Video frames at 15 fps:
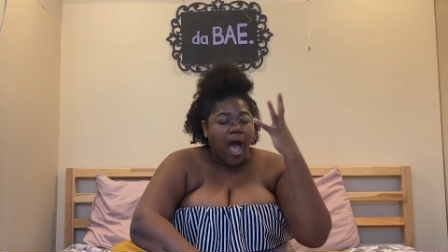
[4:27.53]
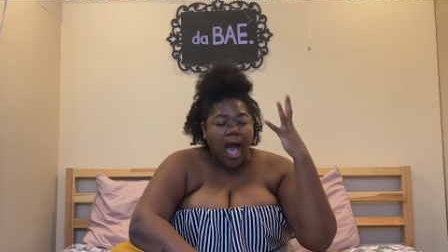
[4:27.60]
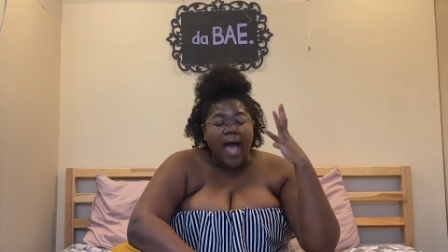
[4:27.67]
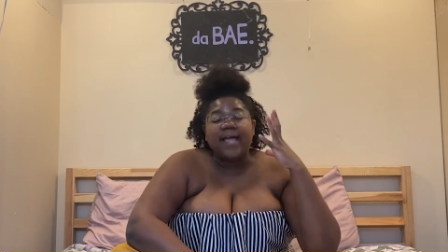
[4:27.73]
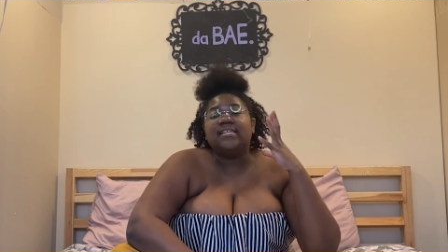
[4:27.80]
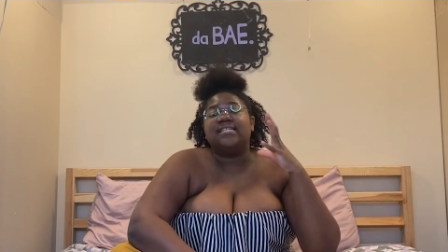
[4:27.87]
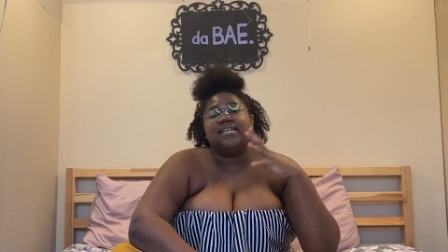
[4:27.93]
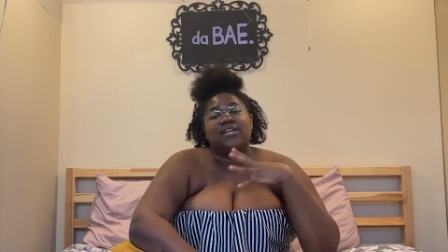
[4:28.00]

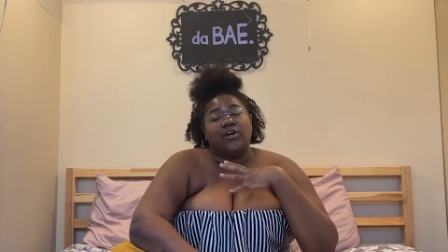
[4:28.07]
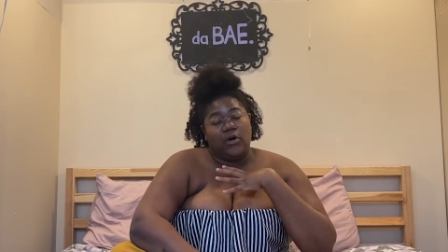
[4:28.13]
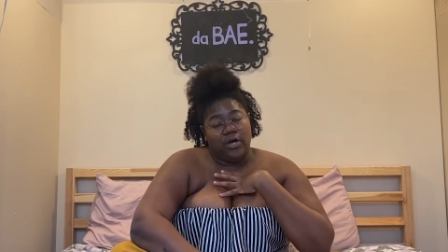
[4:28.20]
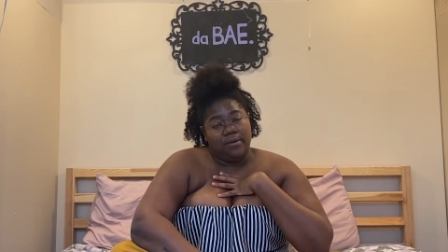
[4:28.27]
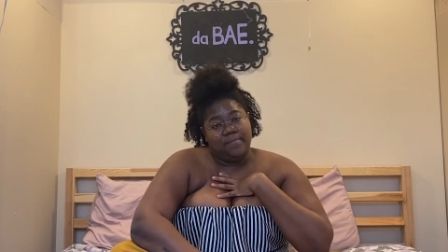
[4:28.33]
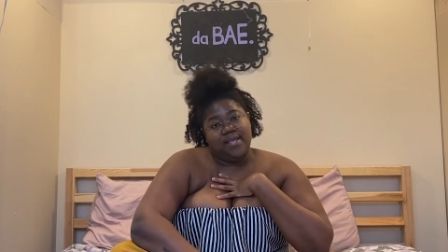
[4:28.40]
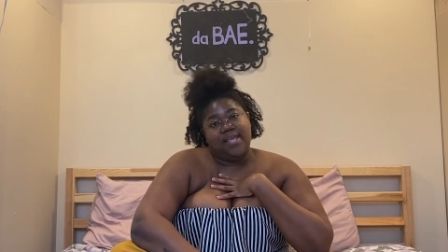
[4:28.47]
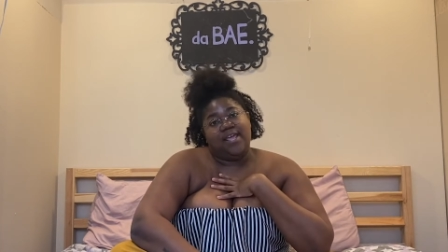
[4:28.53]
idea
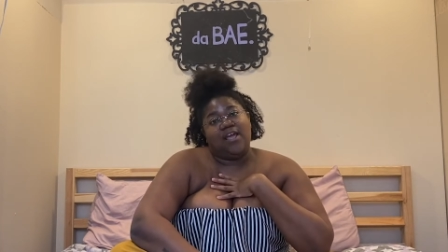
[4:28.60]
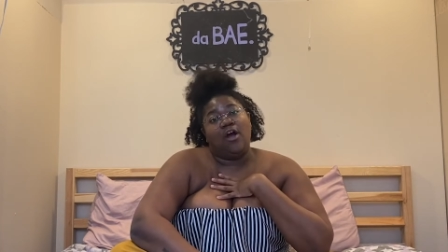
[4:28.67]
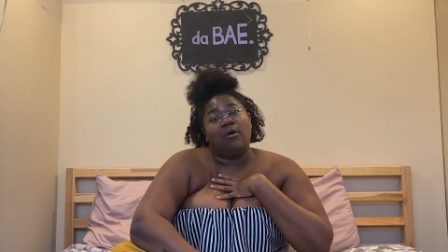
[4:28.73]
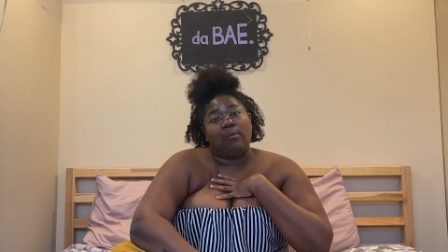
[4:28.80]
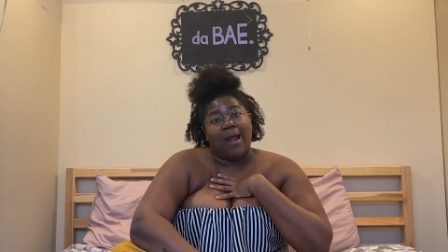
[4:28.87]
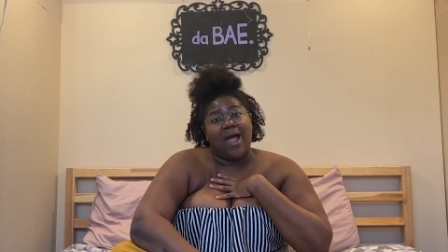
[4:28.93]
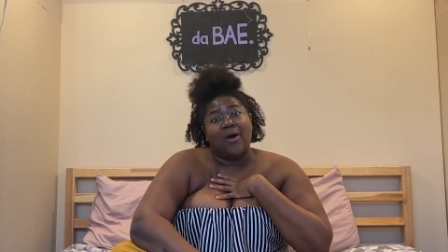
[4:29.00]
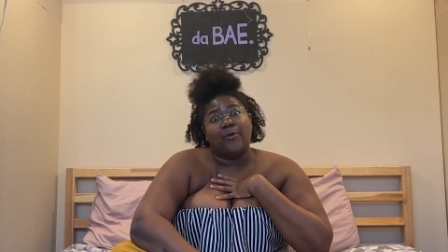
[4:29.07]
on me
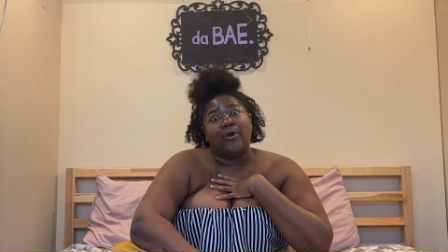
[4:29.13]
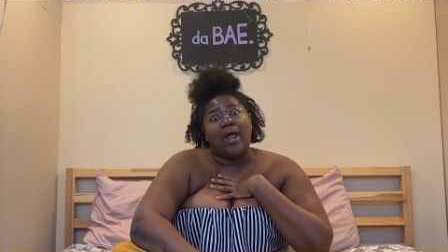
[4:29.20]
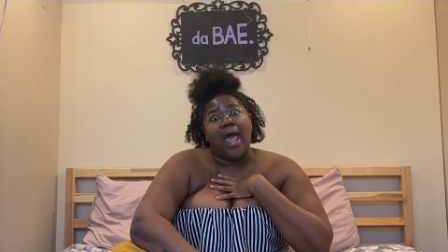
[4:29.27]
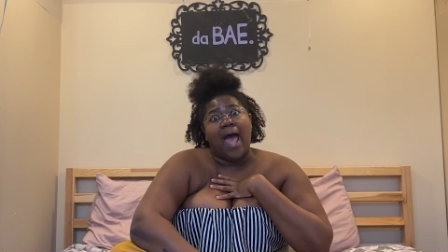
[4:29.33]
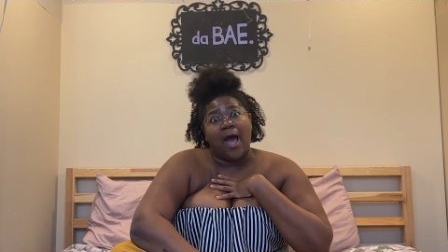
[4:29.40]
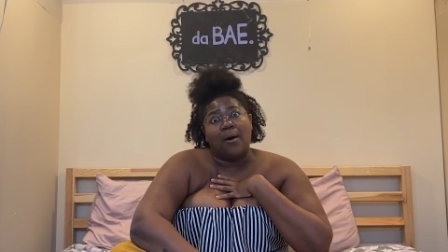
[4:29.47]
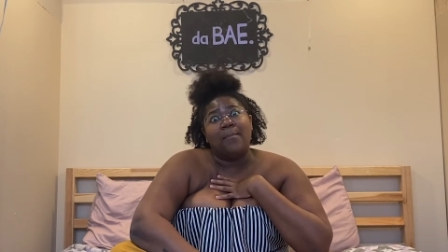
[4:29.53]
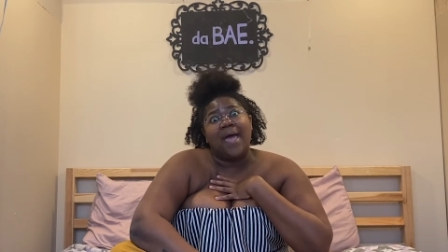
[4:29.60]
around
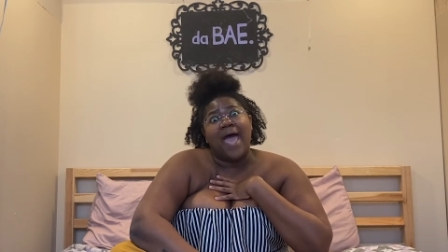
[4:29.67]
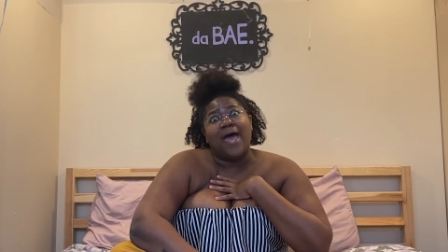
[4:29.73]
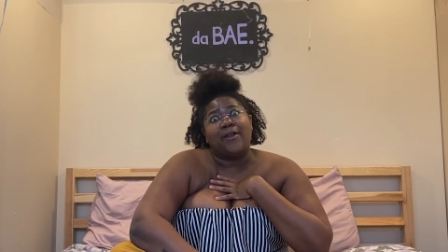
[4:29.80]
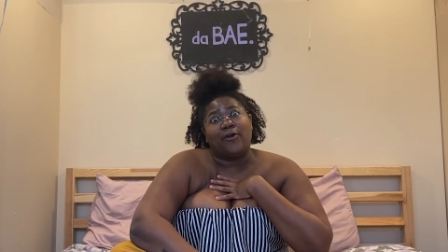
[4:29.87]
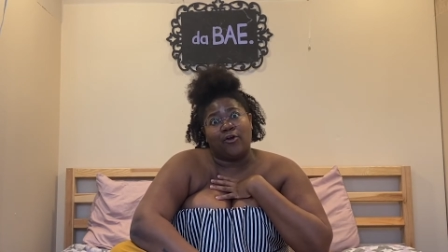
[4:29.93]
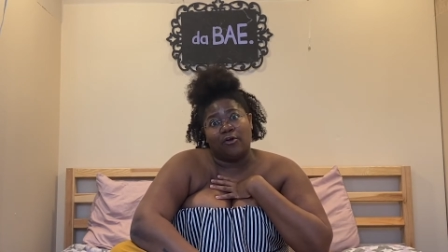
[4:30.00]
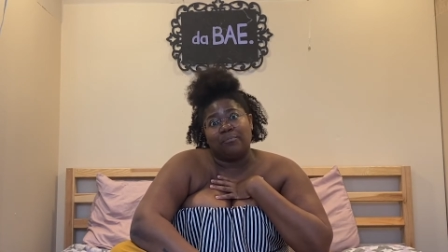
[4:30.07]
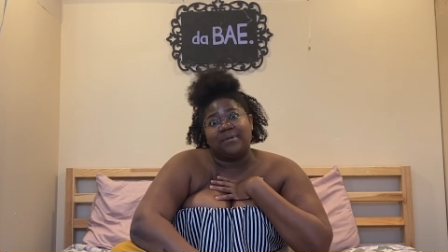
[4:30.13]
how bad
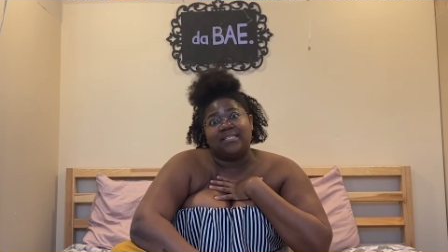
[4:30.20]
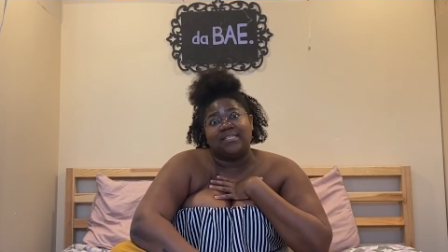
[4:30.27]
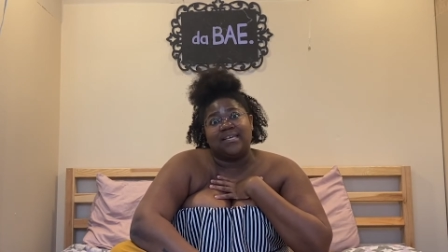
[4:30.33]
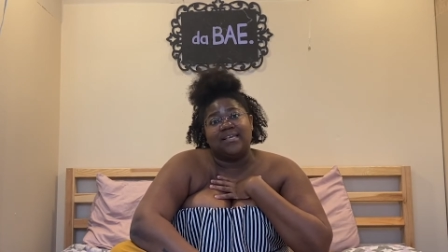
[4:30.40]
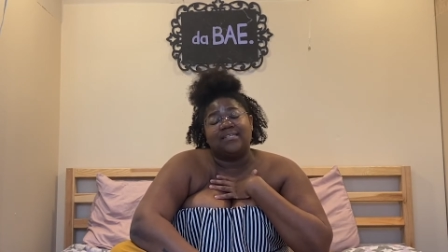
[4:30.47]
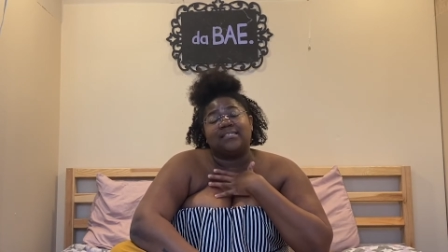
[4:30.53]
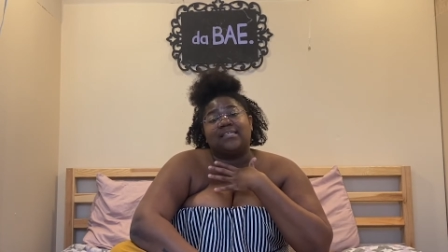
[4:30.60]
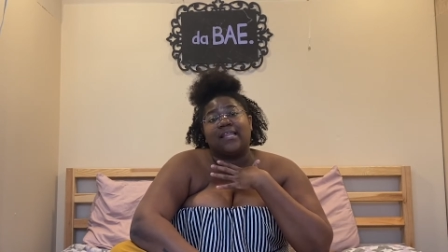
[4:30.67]
herpes
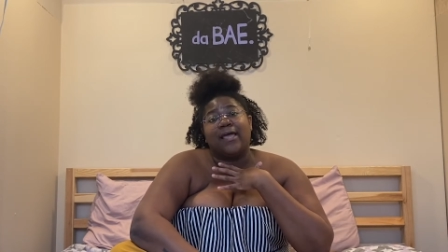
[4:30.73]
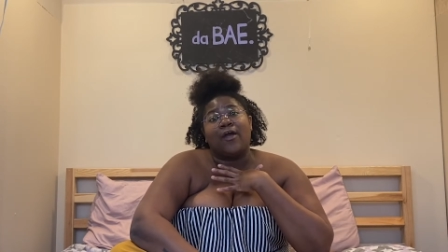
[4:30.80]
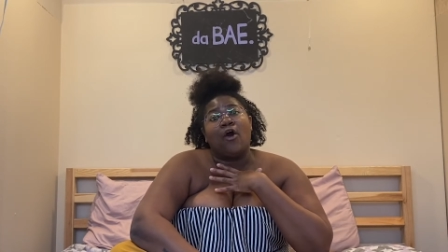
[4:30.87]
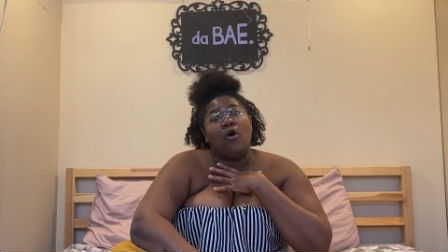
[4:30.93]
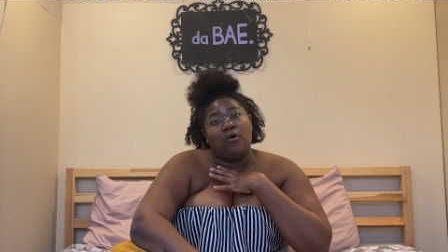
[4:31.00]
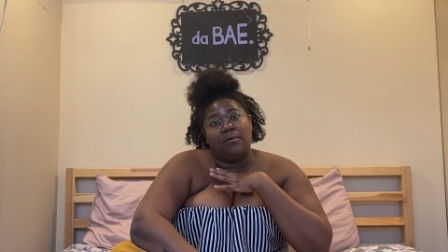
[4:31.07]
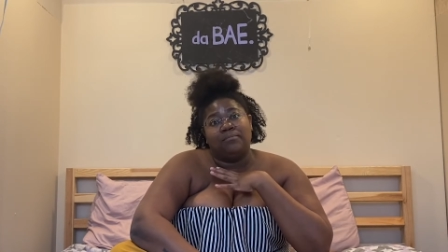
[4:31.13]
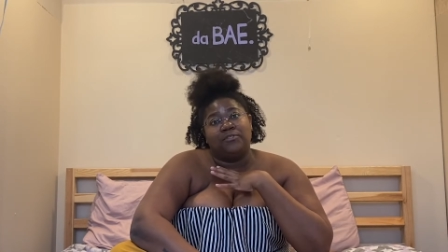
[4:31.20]
is and like,
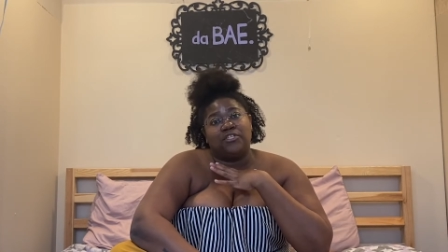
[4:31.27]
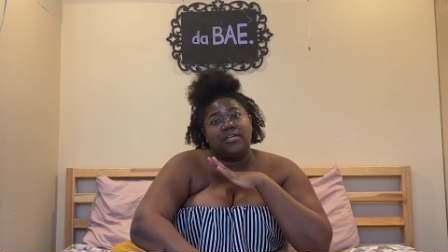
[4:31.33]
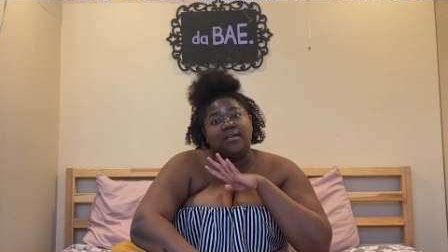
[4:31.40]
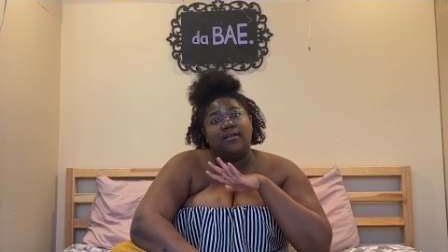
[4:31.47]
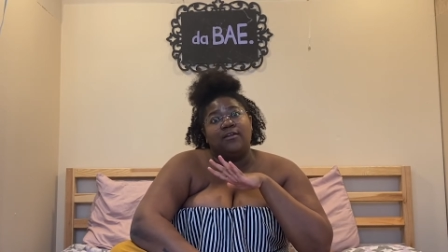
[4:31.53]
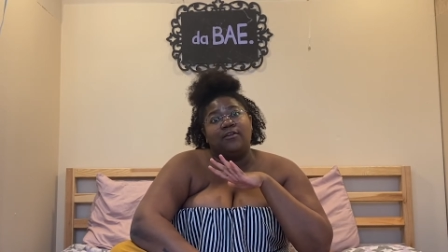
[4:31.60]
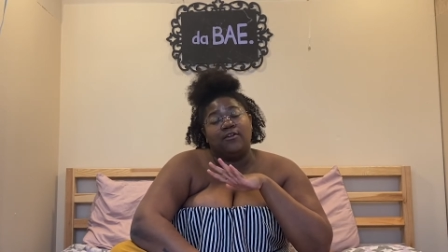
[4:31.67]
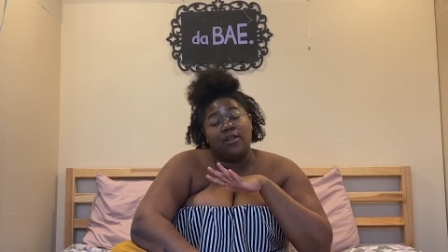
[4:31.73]

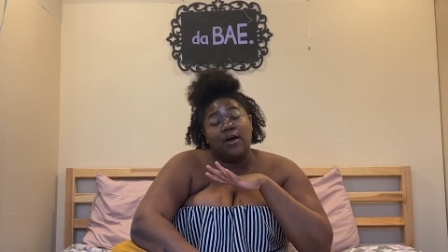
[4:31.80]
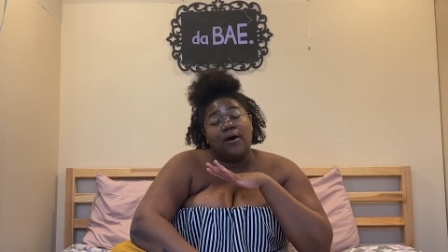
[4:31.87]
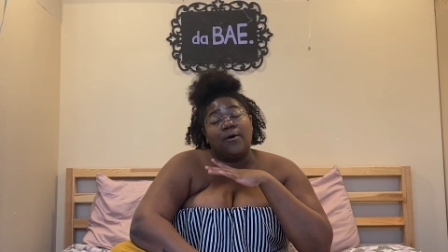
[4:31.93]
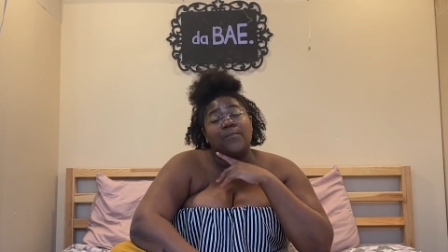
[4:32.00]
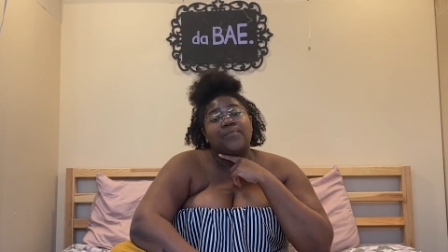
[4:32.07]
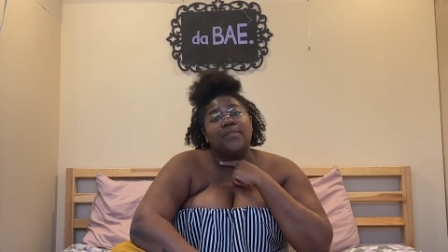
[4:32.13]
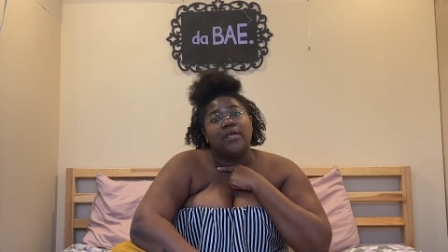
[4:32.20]
OMG, no.